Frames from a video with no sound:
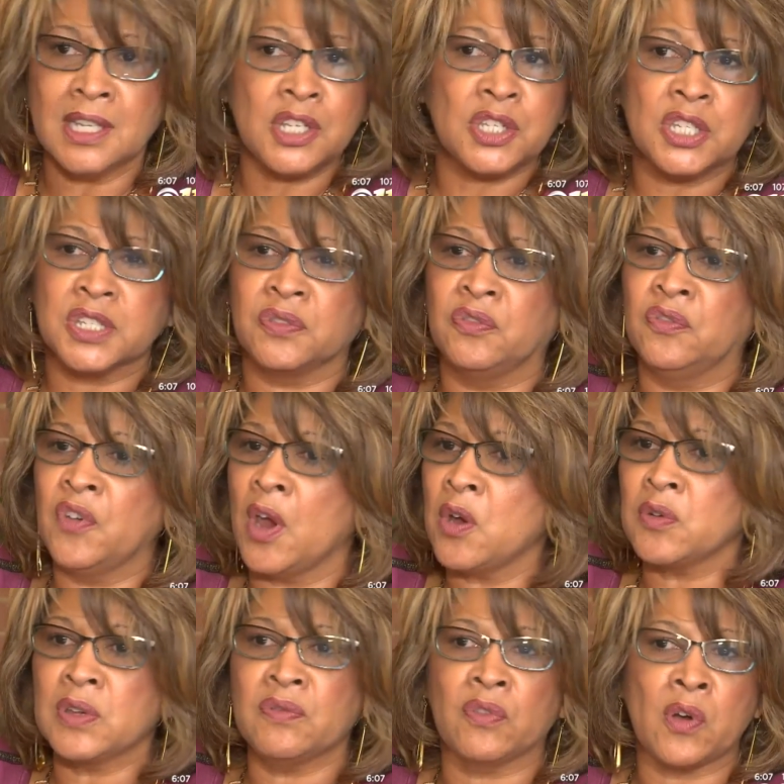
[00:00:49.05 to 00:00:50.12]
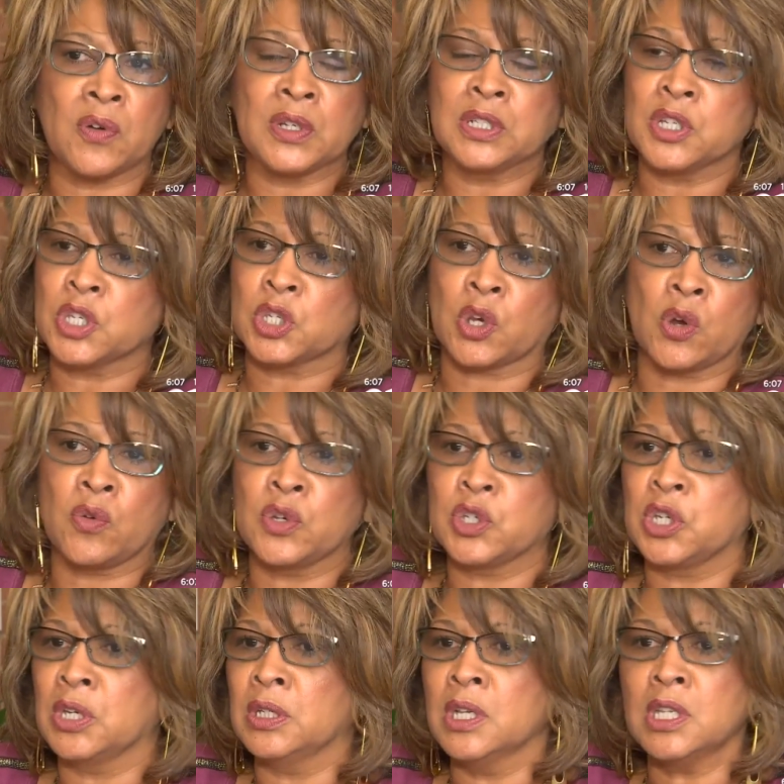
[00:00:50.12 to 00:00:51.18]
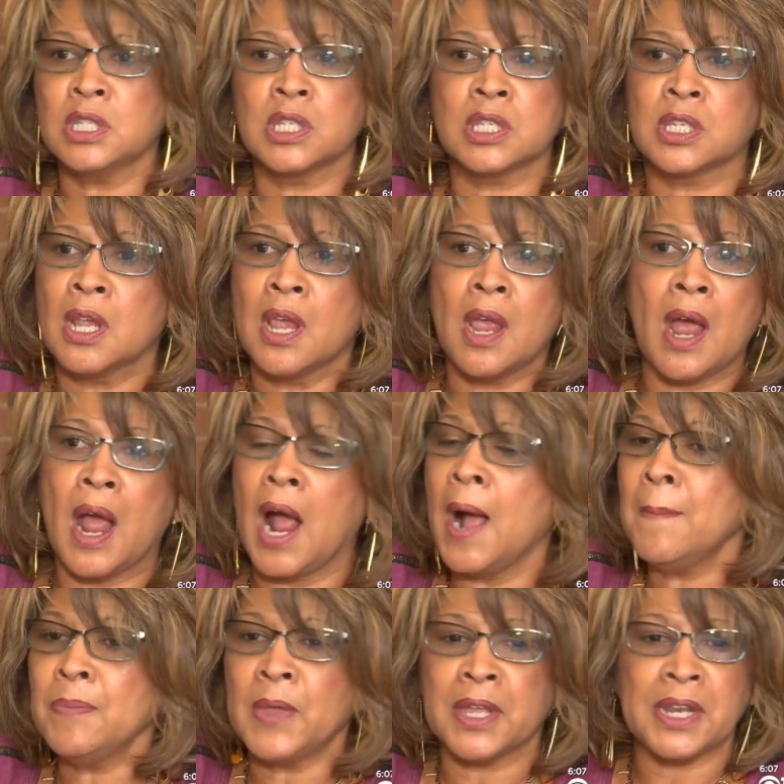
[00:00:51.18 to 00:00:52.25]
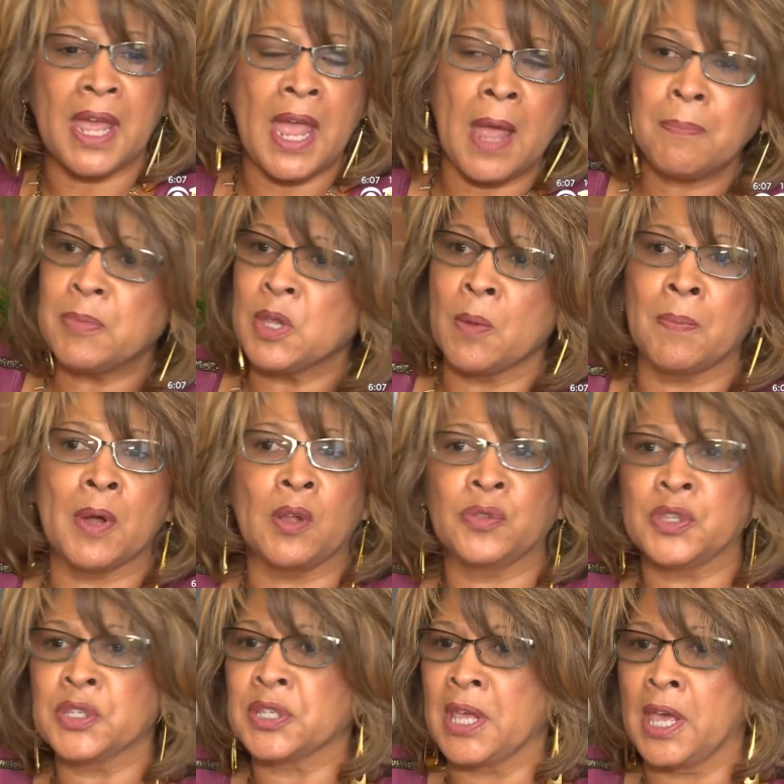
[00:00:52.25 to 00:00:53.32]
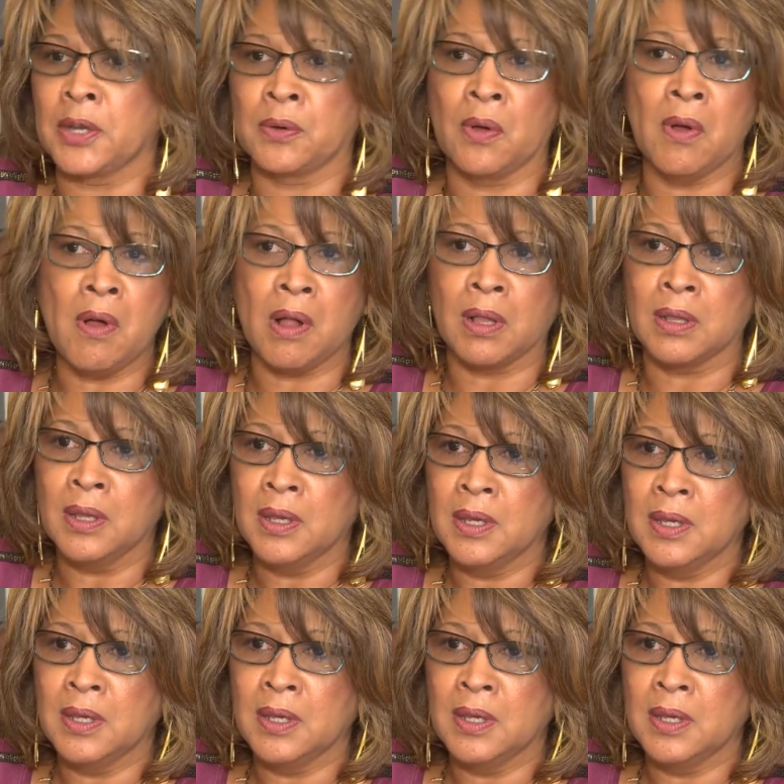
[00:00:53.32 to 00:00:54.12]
This is very, very discouraging. This is I'm not happy about this at all.